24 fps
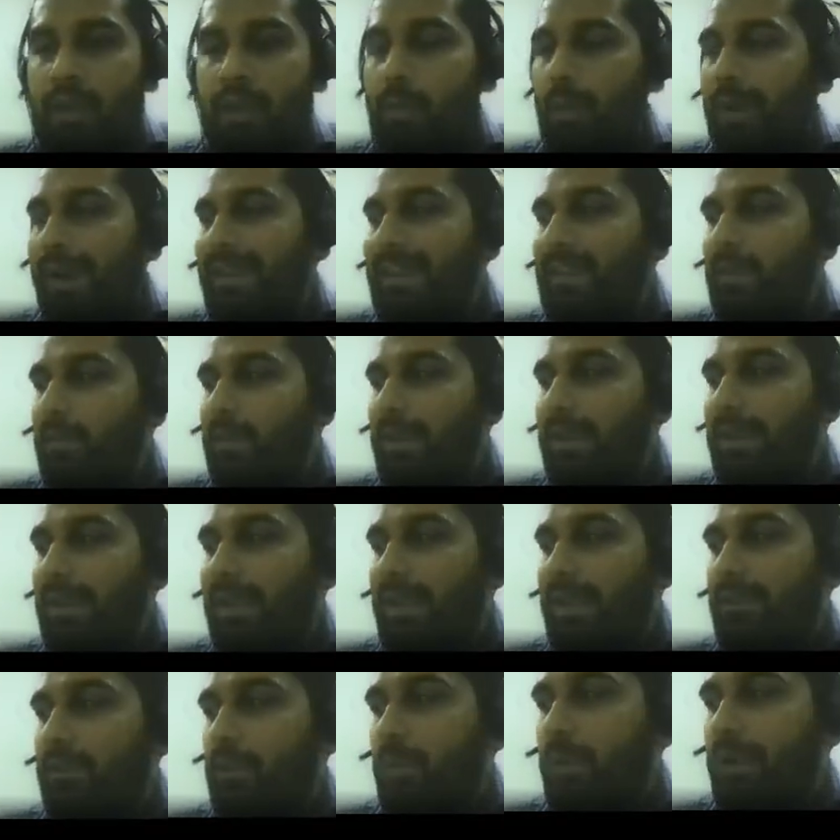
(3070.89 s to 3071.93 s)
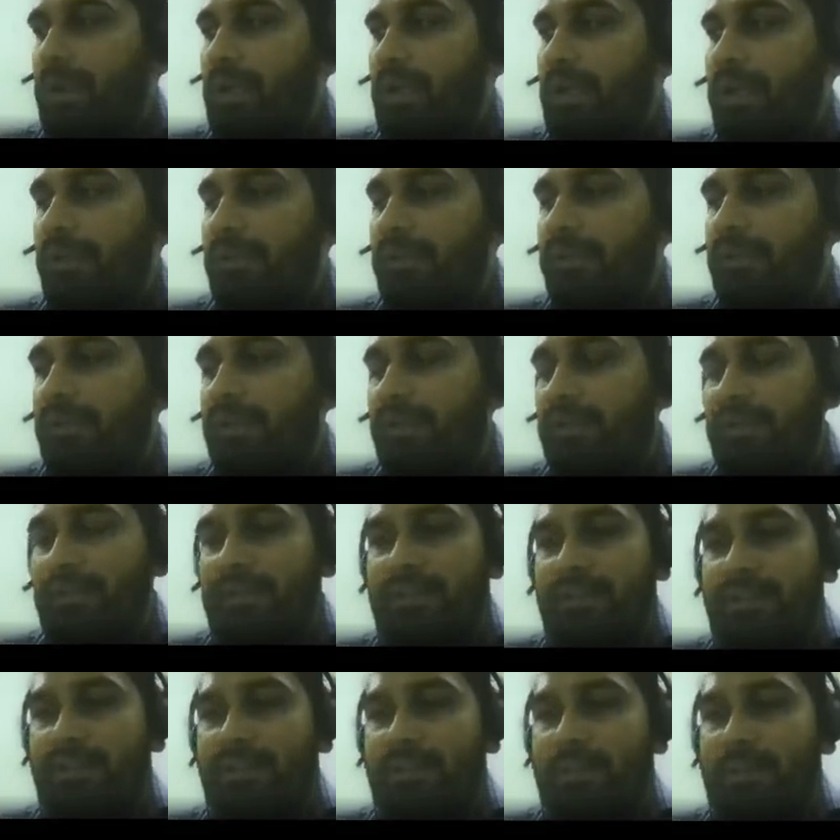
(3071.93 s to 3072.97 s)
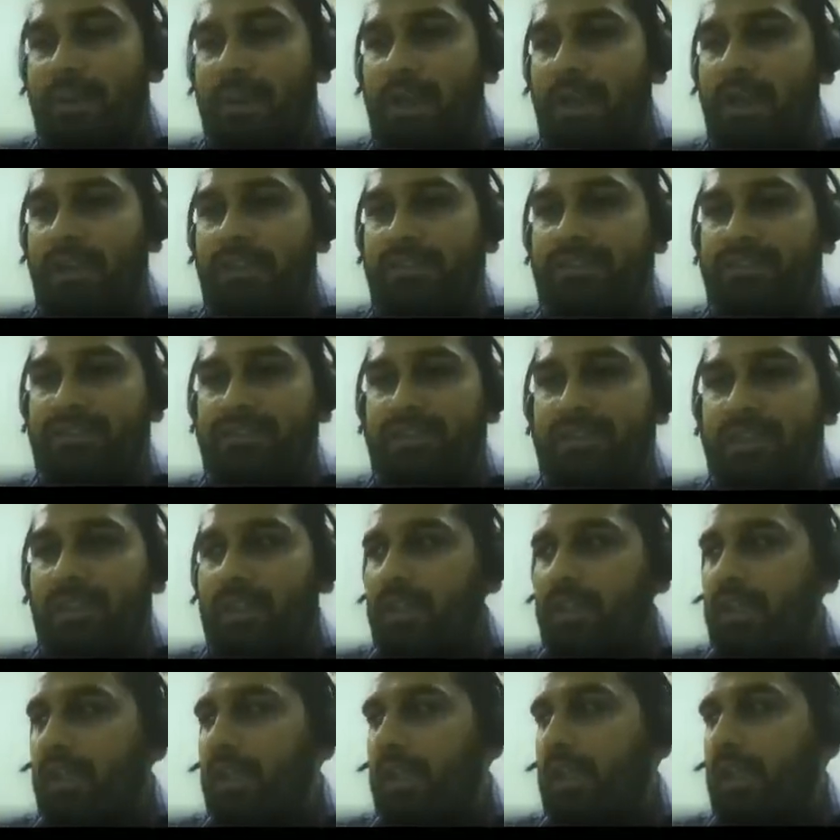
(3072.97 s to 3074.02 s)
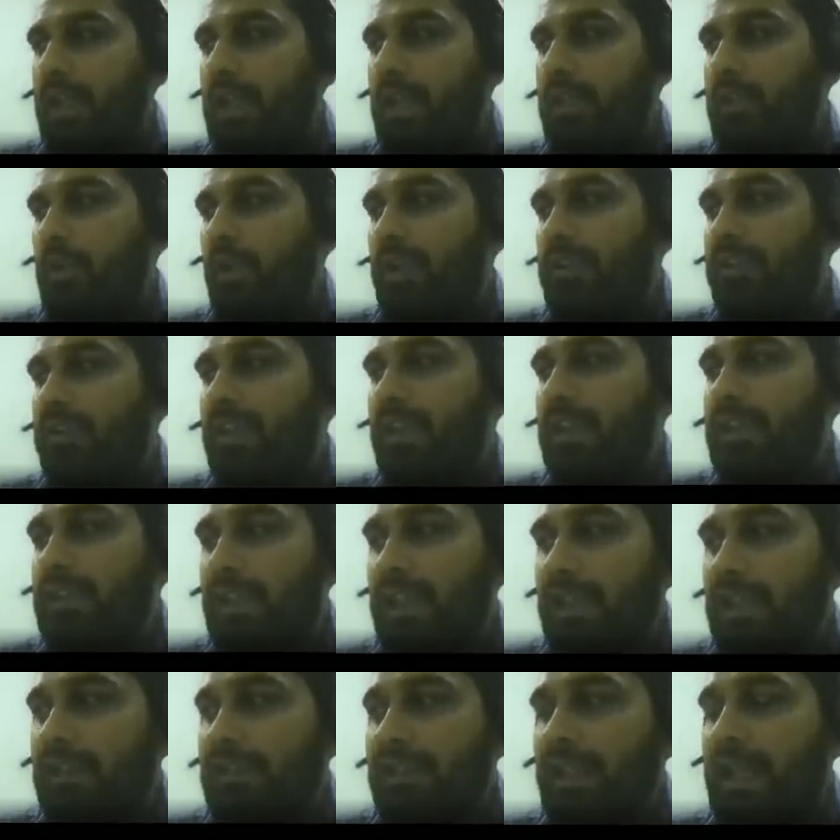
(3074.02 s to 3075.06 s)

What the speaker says: Why the one next to it is, this is because you are thinking